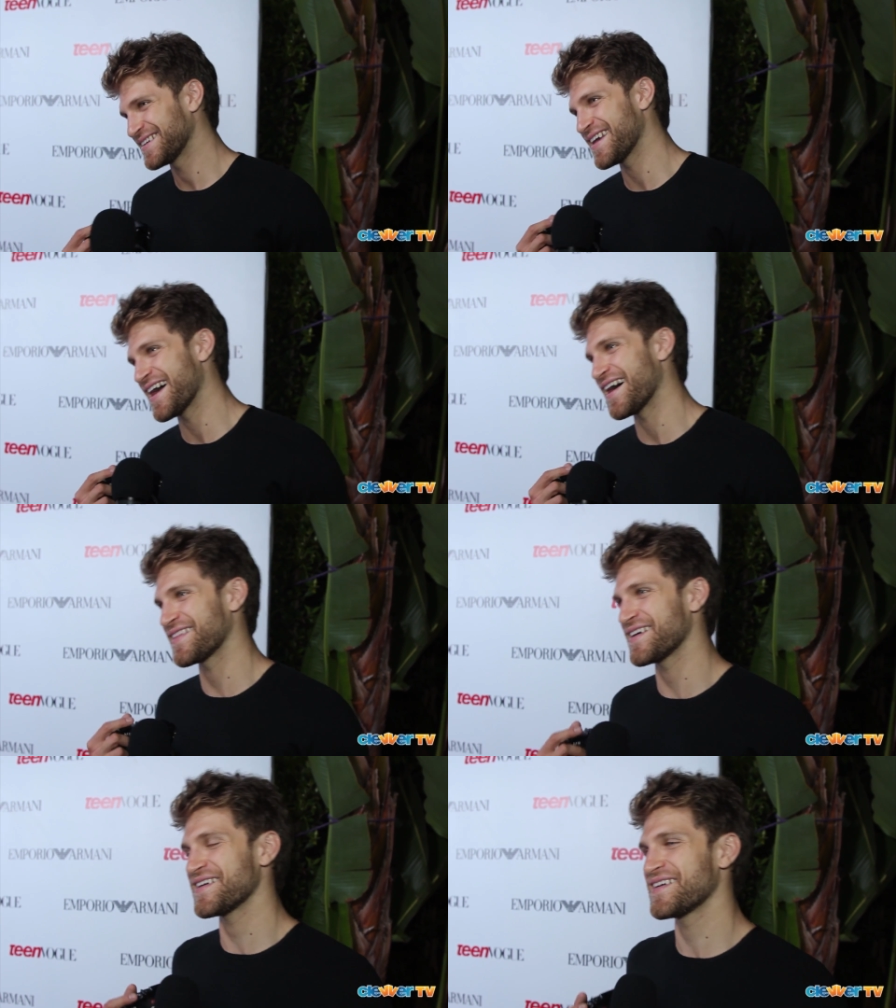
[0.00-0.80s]
Yeah,
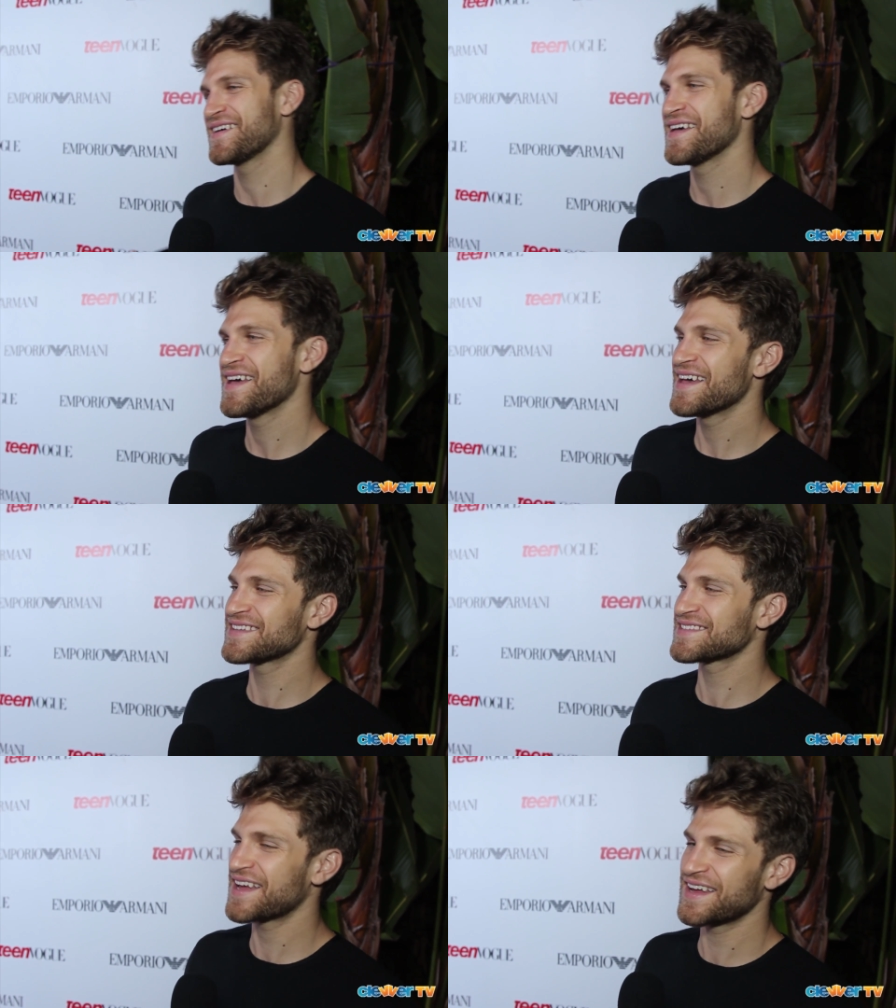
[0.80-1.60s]
that
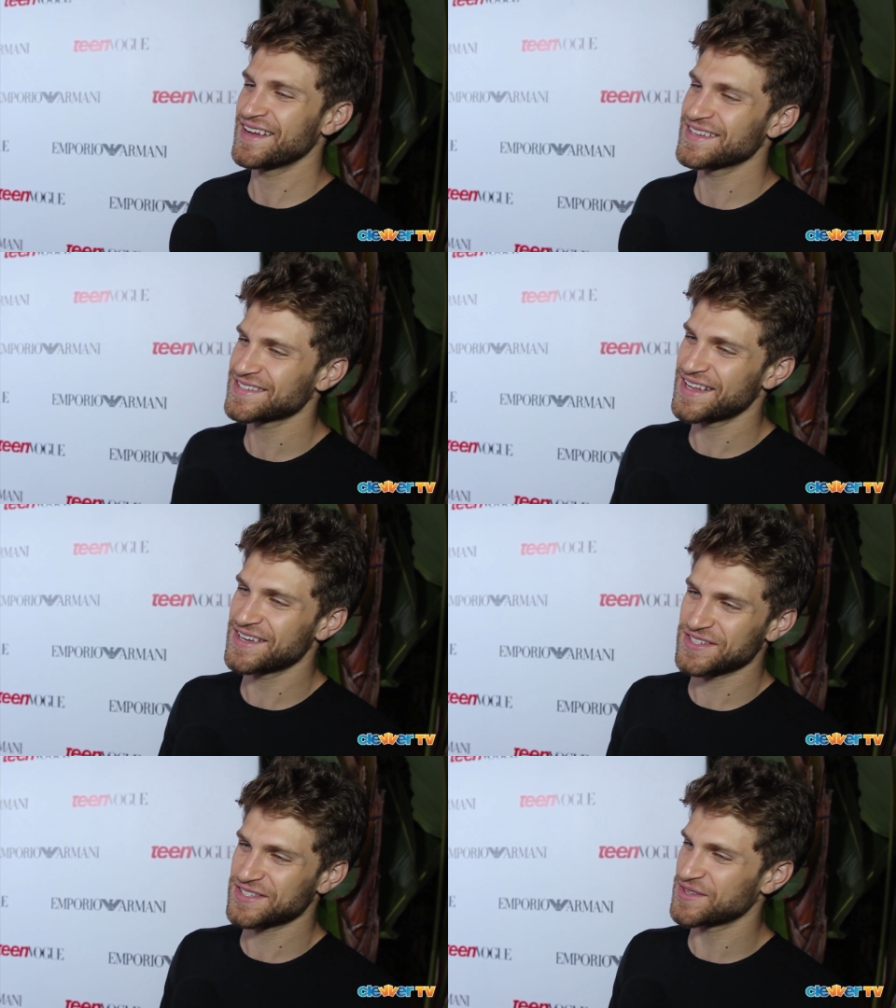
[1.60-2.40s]
isn't that isn't
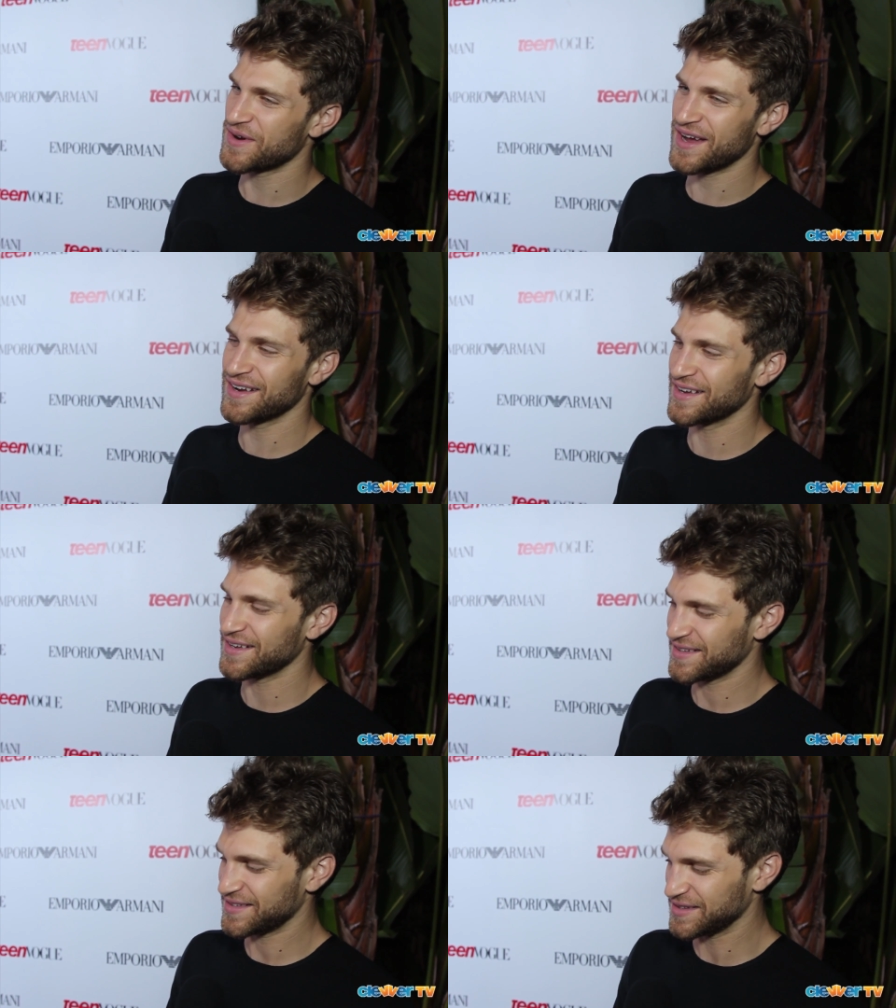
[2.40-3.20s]
that just the way
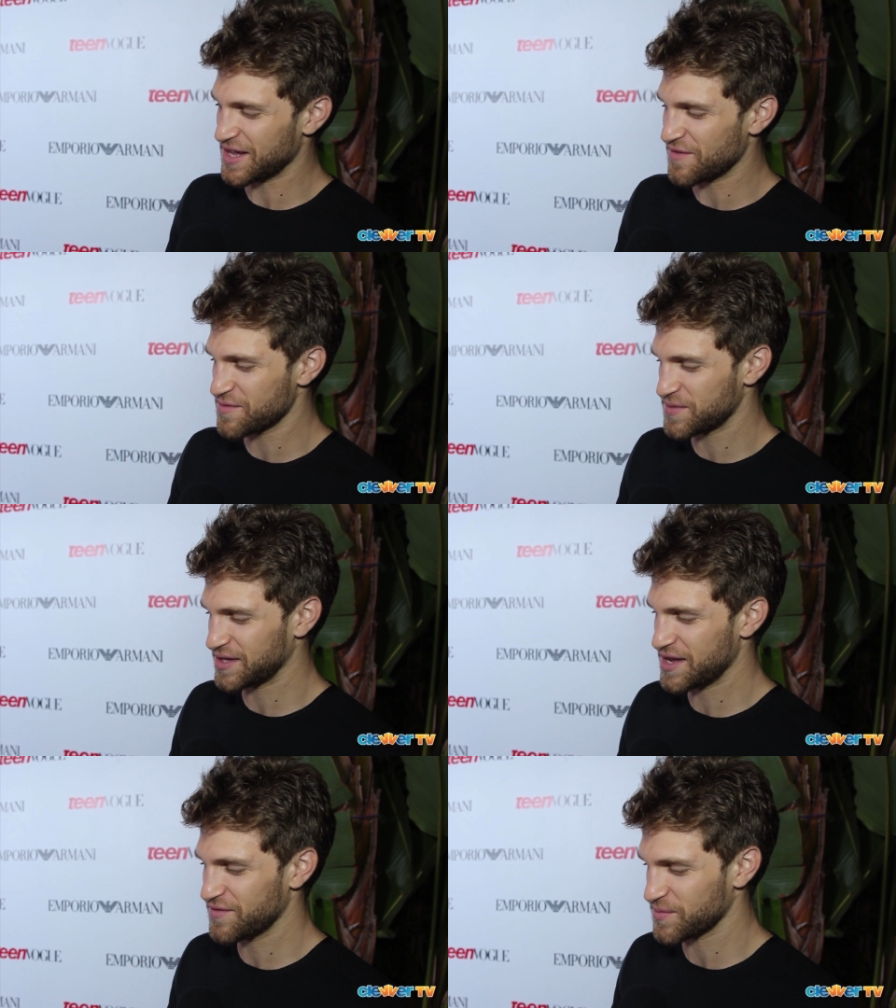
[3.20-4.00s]
to love them
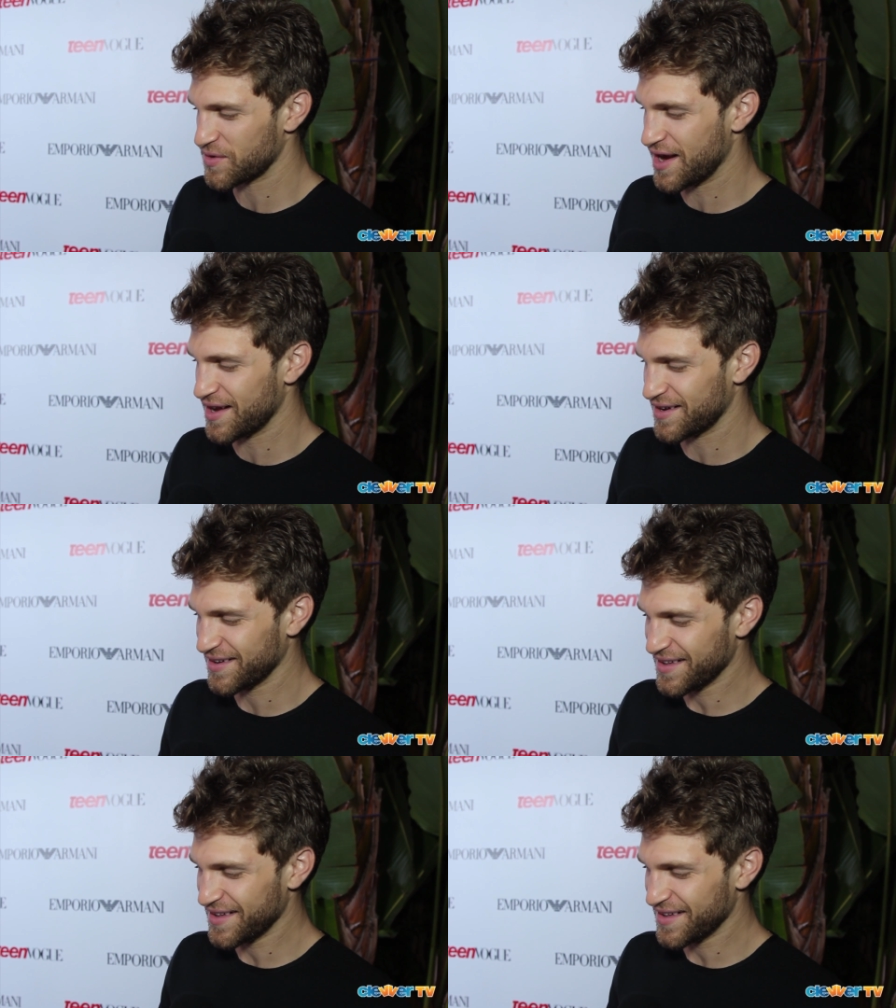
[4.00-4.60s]
and leave them, right?